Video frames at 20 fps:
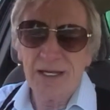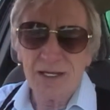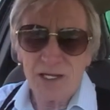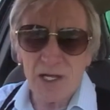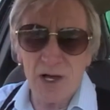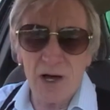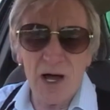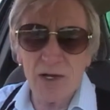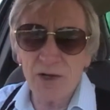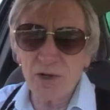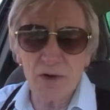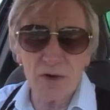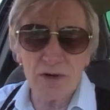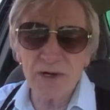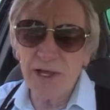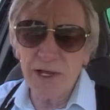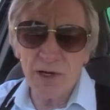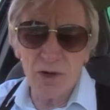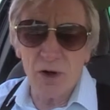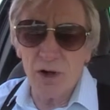so I don't
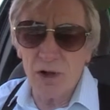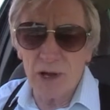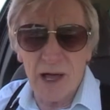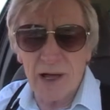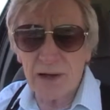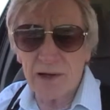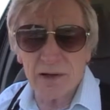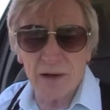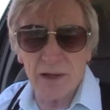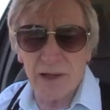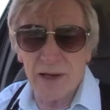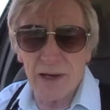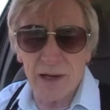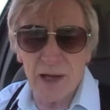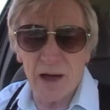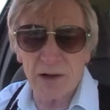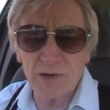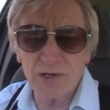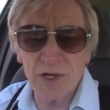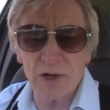need all that clay
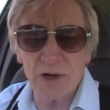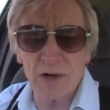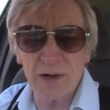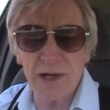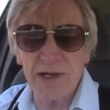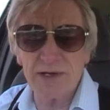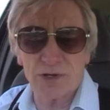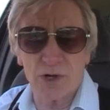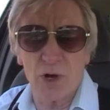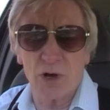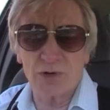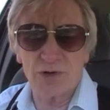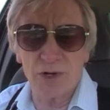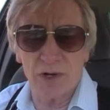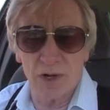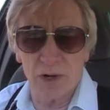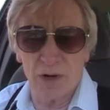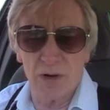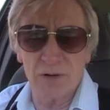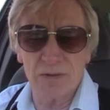now, so it's got to
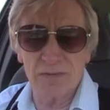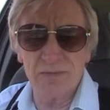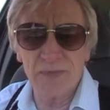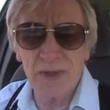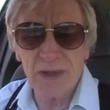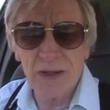go.